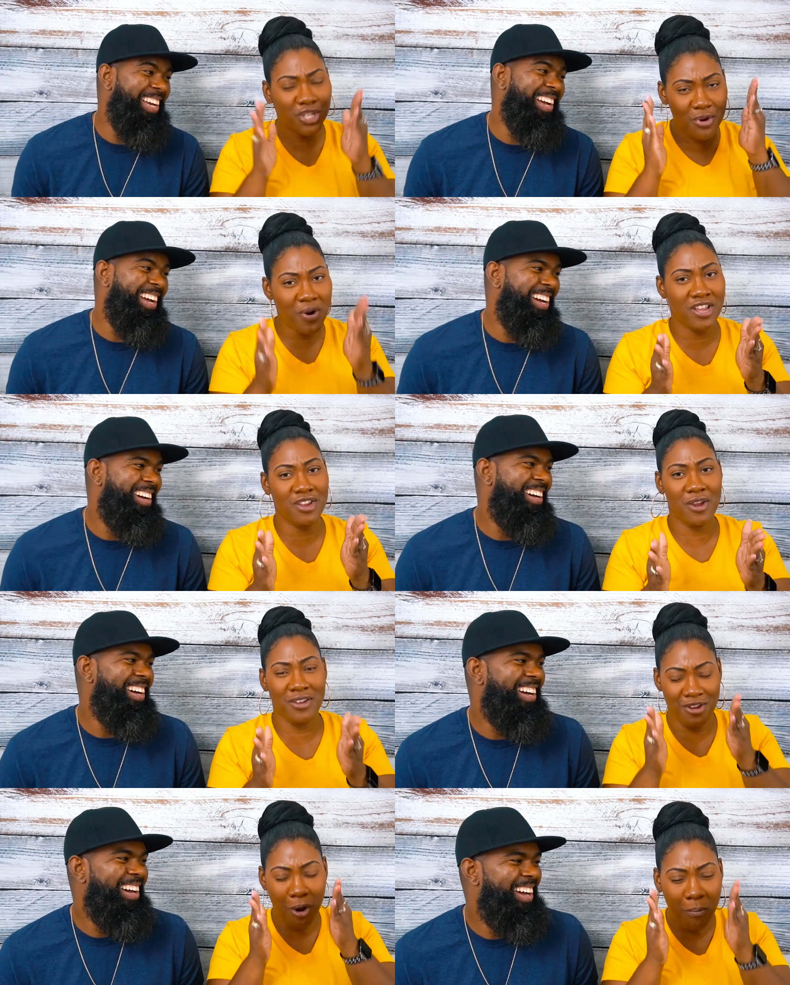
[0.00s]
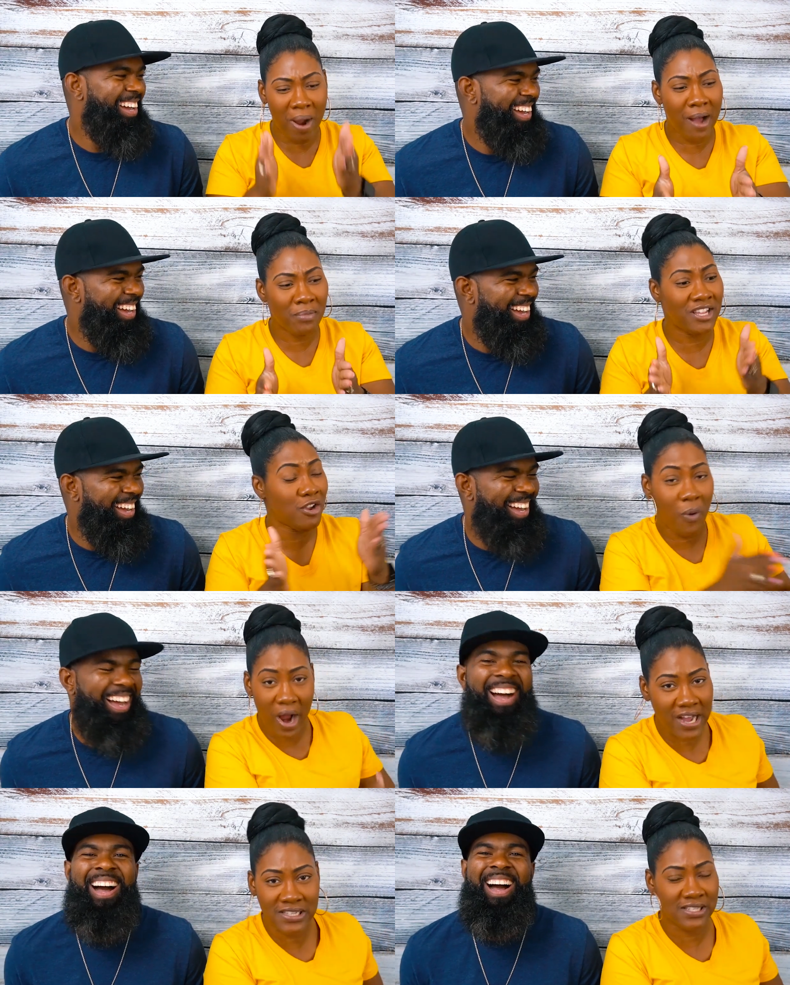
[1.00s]
Speaker 1: you and your mama and your
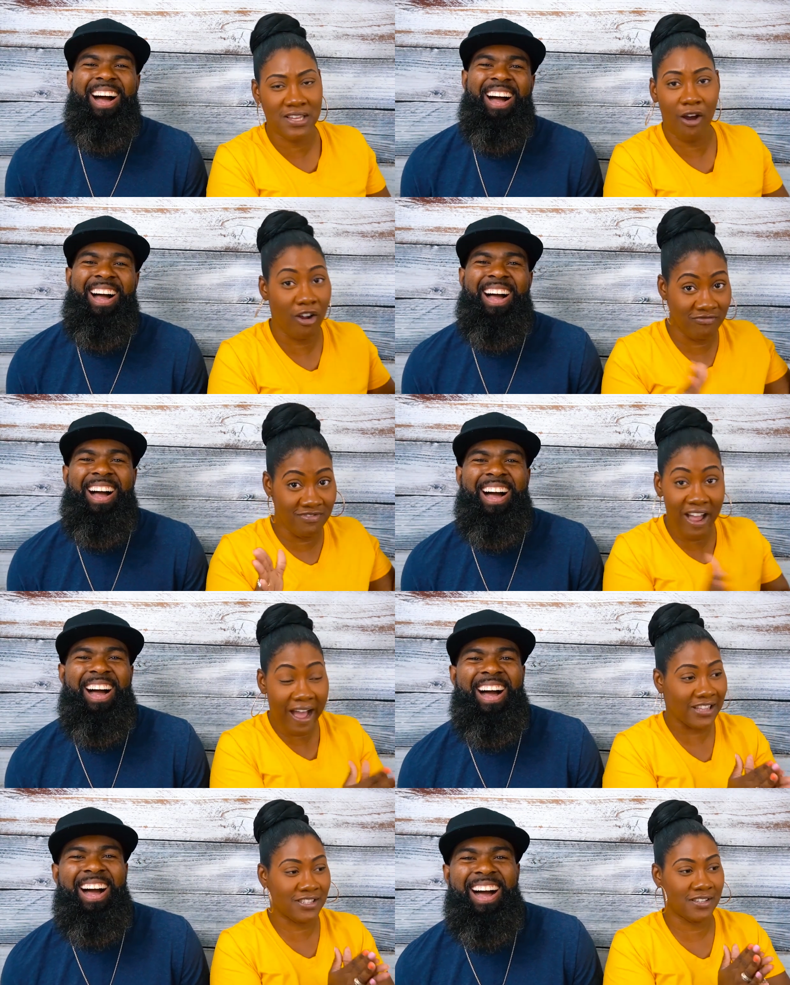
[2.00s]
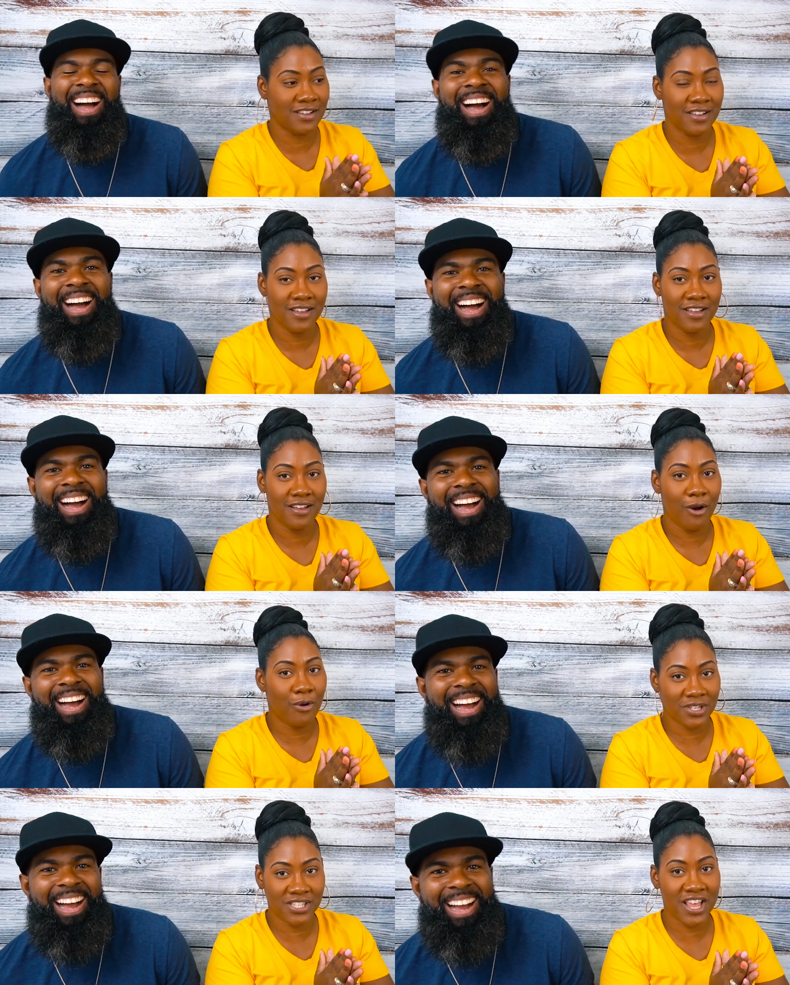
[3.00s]
auntie are not
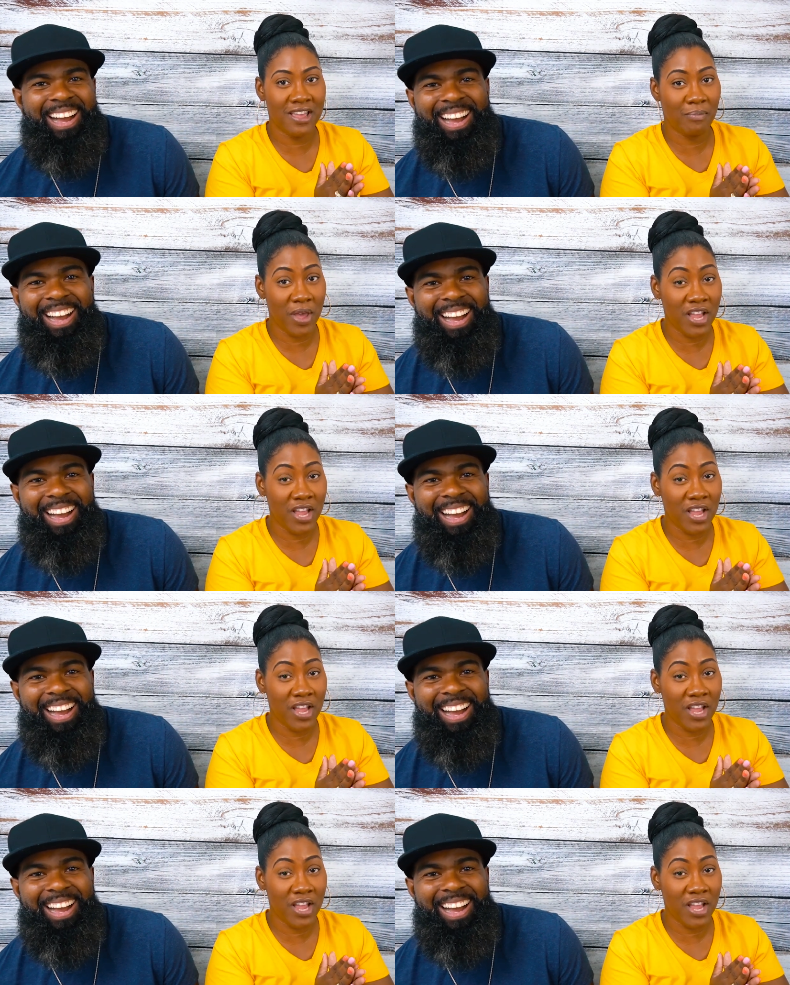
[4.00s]
on the same